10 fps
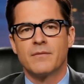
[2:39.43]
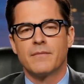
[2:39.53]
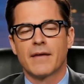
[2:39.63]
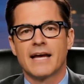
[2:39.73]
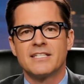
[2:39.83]

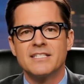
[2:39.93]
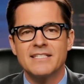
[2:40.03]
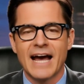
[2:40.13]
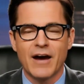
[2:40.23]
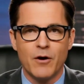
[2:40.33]
Elections
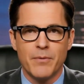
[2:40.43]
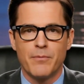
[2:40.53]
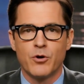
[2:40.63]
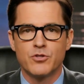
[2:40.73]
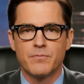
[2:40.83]
cannot be
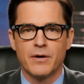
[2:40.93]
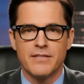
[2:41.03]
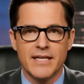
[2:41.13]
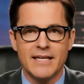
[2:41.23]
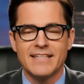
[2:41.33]

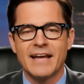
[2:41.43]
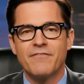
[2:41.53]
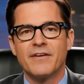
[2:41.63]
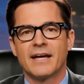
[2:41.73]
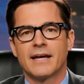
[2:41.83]
postponed
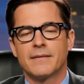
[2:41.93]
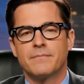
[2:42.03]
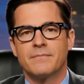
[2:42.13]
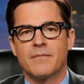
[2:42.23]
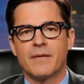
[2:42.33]
indefinitely.
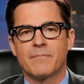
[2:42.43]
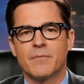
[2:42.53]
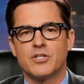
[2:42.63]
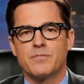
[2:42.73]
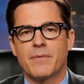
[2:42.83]
There
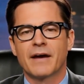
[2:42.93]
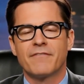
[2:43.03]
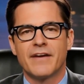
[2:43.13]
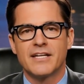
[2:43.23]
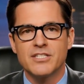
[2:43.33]
must be a
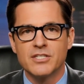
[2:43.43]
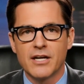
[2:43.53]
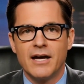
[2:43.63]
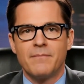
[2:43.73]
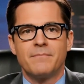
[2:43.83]
fixed
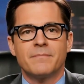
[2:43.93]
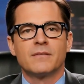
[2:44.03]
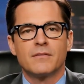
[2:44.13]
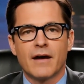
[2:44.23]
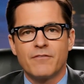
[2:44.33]
term.
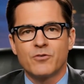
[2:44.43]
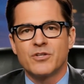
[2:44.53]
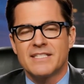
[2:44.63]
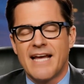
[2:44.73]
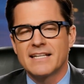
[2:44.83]
After
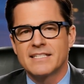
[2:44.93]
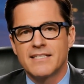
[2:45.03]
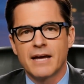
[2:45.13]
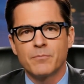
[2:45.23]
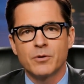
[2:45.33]
a
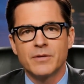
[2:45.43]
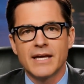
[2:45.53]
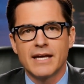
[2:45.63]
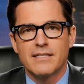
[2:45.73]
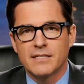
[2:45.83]
certain number of
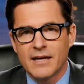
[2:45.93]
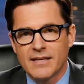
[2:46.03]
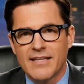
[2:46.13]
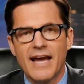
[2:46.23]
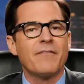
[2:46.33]
years,
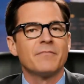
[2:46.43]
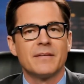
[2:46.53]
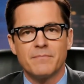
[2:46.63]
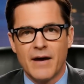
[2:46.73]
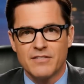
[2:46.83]
the
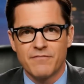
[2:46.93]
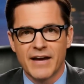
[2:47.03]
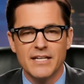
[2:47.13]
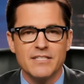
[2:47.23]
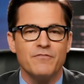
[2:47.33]
government must
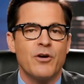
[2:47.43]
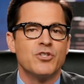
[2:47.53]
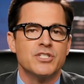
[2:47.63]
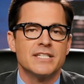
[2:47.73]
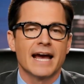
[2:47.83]
face the
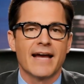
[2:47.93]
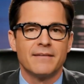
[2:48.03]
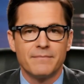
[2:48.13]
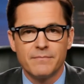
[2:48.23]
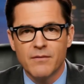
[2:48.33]
voters
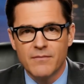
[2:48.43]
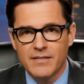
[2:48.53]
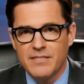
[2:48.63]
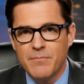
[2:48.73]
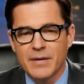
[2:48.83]
again.
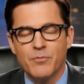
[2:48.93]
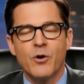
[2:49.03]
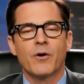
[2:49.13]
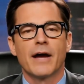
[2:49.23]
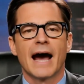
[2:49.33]
If the people
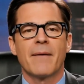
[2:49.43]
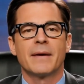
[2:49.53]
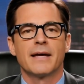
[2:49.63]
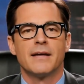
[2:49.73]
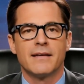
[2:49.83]
are
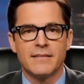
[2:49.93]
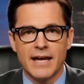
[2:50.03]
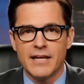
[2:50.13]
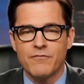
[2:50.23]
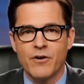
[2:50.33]
unhappy,
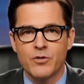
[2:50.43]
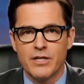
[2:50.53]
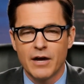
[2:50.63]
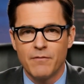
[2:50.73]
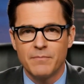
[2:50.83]
they can vote the
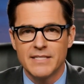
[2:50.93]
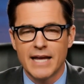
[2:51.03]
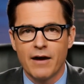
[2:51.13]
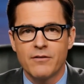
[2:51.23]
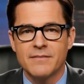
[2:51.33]
government
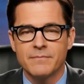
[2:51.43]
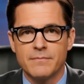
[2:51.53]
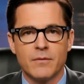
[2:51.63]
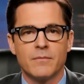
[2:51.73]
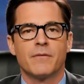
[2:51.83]
out.
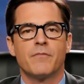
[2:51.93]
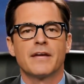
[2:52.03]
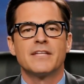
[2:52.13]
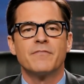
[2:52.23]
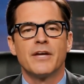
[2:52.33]
The
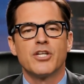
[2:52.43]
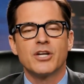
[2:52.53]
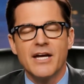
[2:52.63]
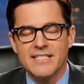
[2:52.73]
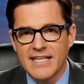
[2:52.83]
fifth
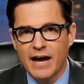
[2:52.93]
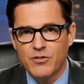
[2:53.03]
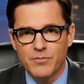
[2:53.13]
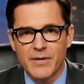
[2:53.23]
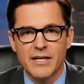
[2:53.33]
feature is
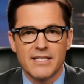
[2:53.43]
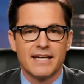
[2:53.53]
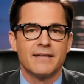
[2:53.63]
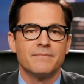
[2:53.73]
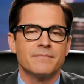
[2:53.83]

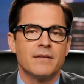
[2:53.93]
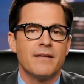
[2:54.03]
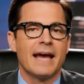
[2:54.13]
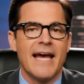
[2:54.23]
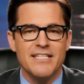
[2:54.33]
accountability.
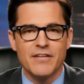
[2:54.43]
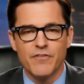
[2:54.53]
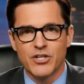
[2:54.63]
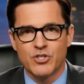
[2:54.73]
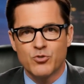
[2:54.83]
Elected
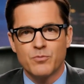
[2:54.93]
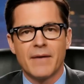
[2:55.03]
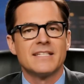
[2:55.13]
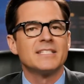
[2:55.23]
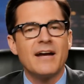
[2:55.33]
officials
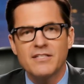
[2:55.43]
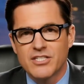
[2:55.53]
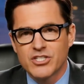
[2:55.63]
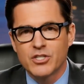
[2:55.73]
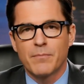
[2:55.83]
must
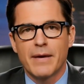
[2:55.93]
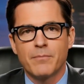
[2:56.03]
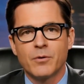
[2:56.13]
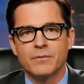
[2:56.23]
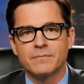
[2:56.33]
answer to the
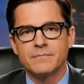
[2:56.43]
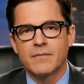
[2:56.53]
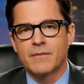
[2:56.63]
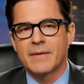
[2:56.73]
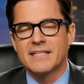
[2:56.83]
people.
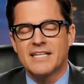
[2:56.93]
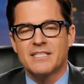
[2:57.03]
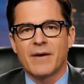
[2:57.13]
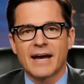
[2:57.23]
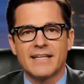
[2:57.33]
They must
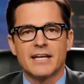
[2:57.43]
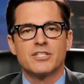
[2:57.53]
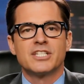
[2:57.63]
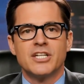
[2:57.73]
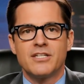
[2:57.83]
explain their
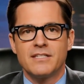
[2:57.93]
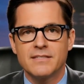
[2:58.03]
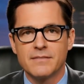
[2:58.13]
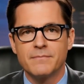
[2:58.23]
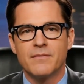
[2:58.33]
decisions.